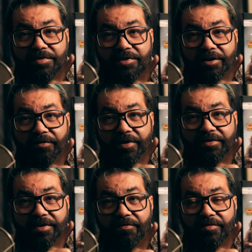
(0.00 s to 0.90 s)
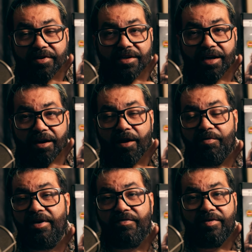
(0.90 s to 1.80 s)
you know, that's definitely, I
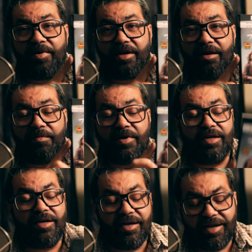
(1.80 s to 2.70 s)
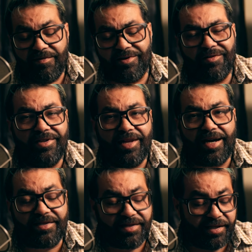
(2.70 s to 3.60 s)
would definitely pick it up. Even though,
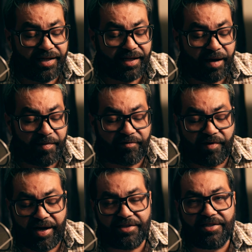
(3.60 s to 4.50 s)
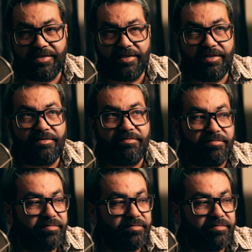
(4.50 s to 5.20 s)
like I said, the dynamic range isn't